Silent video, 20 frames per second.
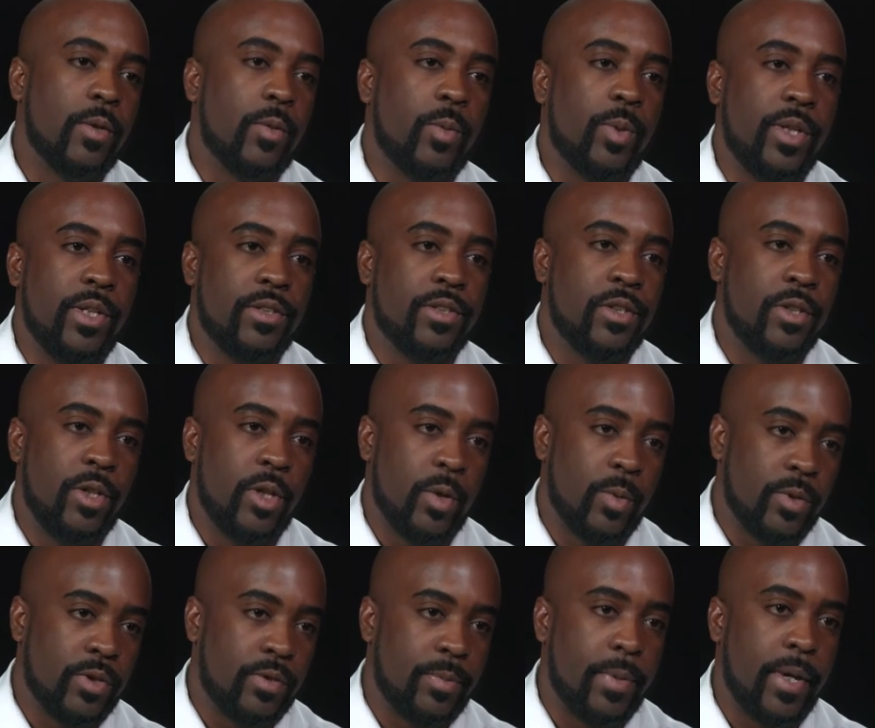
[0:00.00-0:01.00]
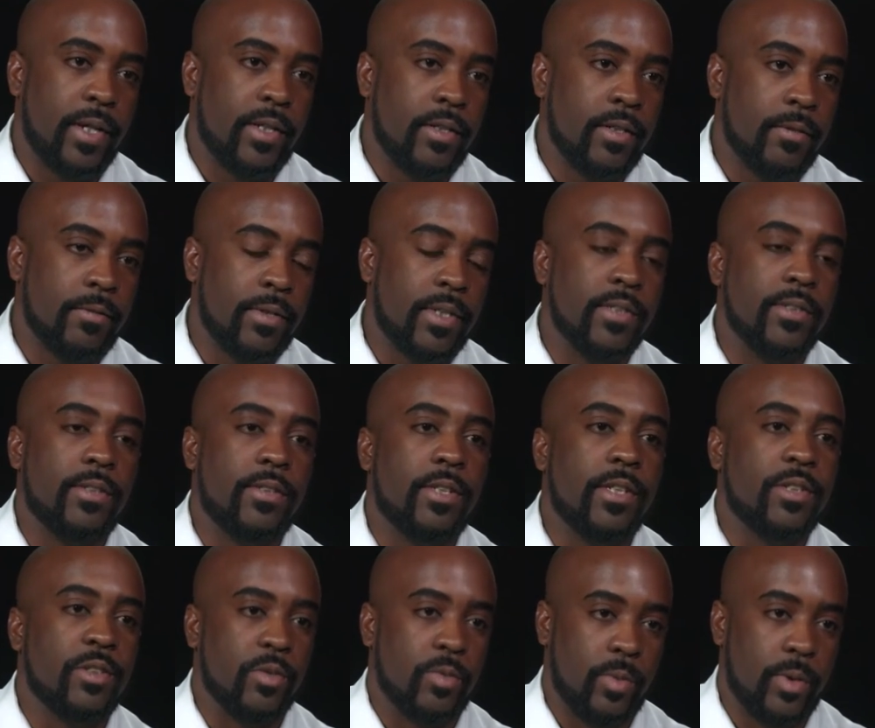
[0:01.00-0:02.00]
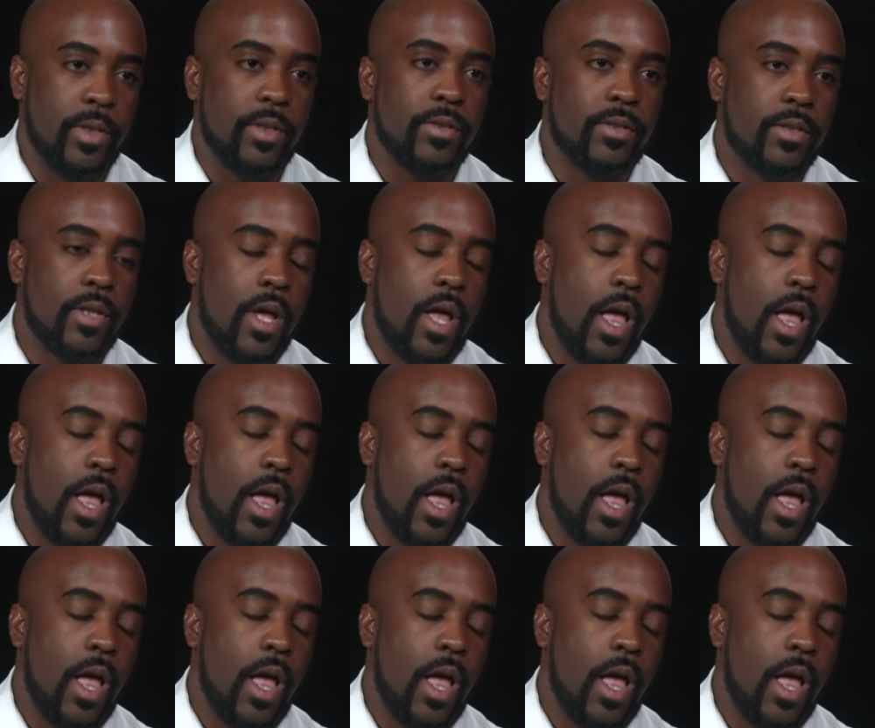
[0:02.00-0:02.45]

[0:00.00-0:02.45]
to reach your respective constituents.